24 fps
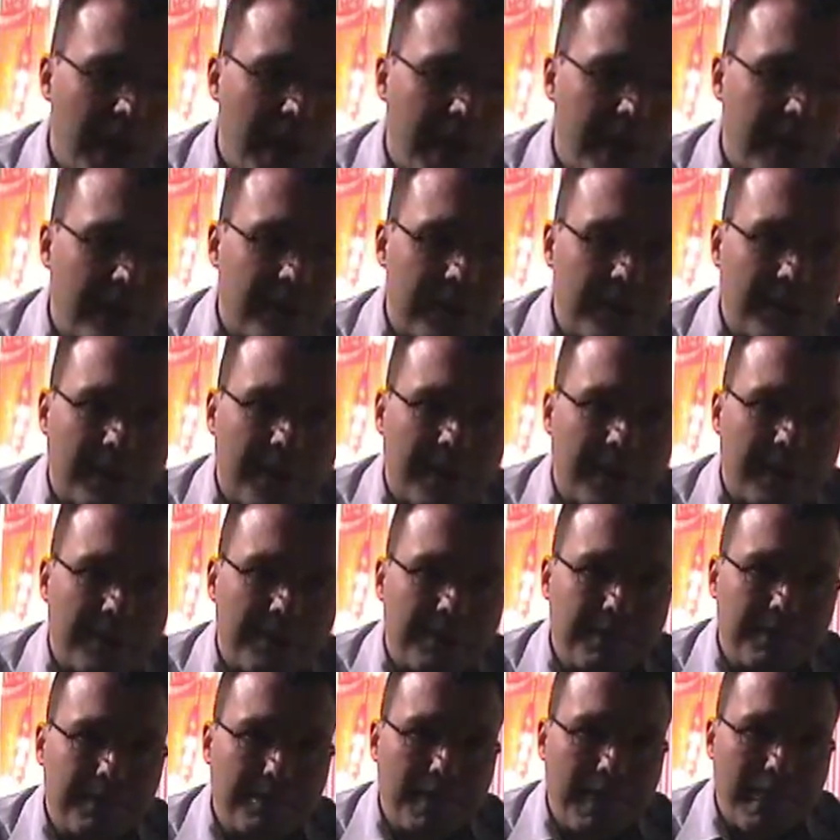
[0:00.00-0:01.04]

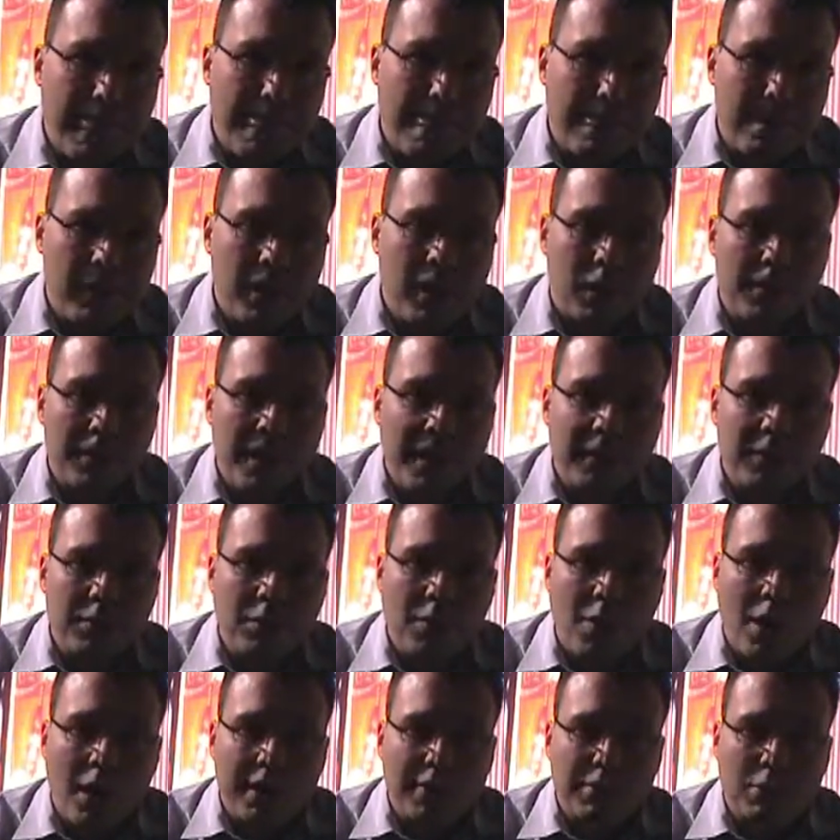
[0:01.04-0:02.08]
and make
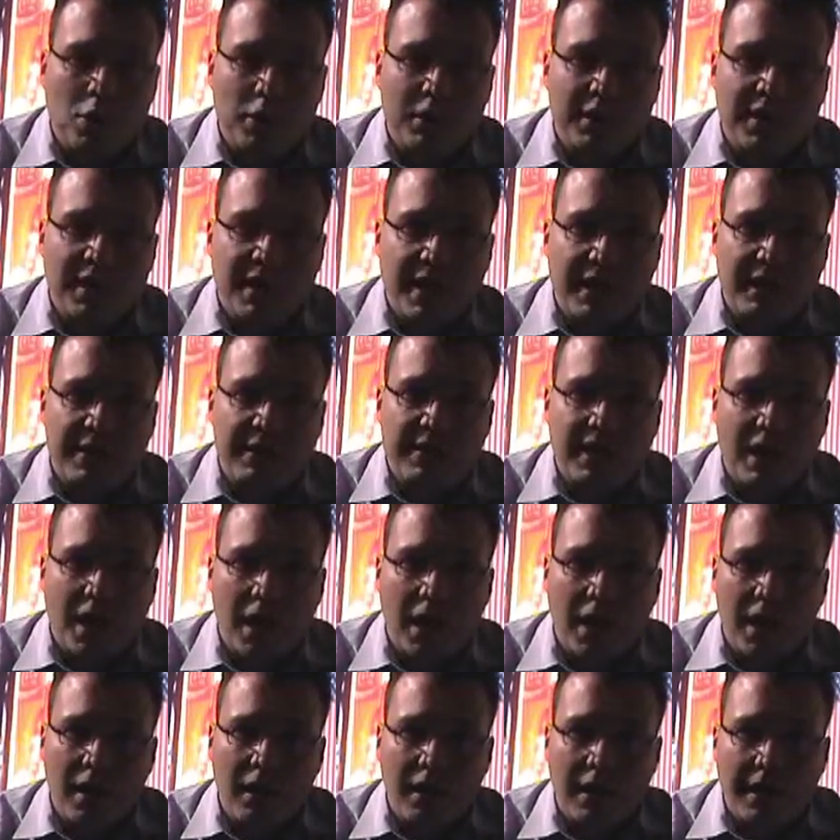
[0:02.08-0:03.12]
the wine more to their
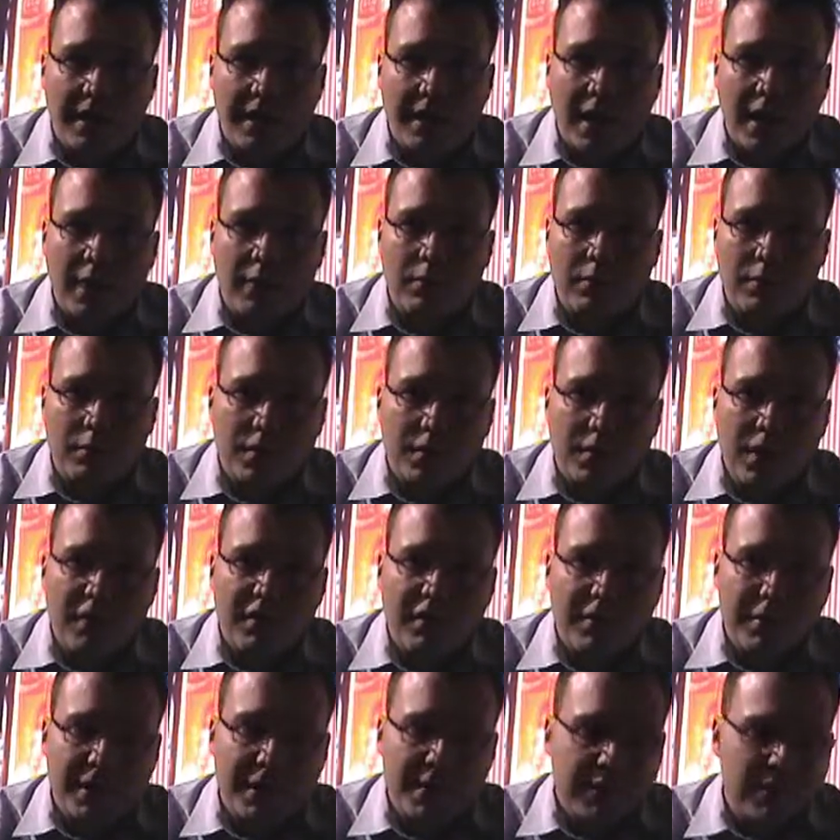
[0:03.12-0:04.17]
style and not the
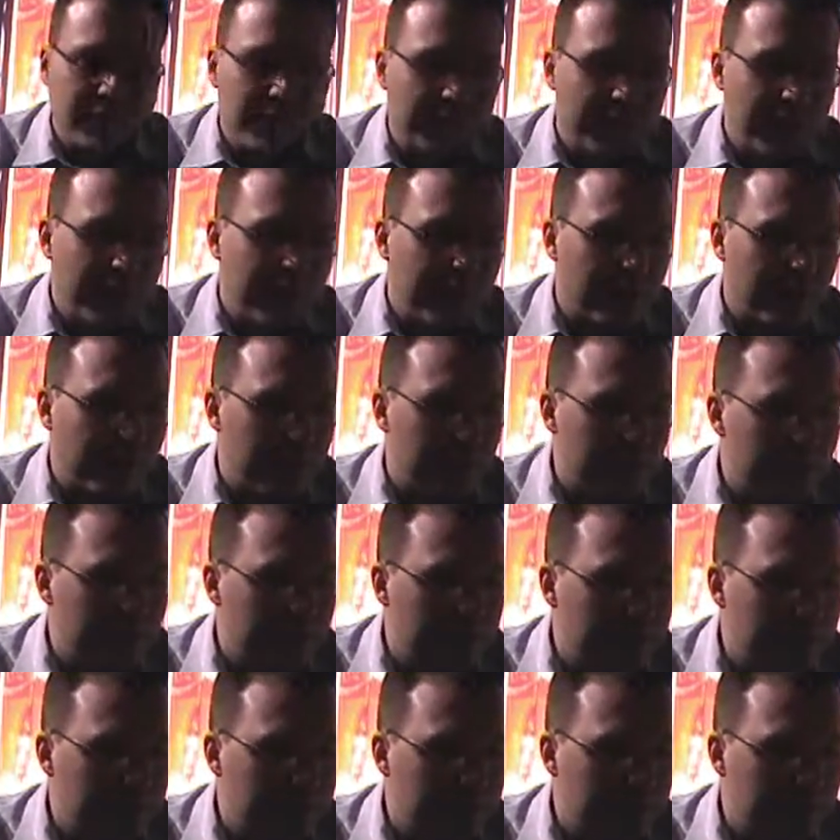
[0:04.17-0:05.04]
government's standards.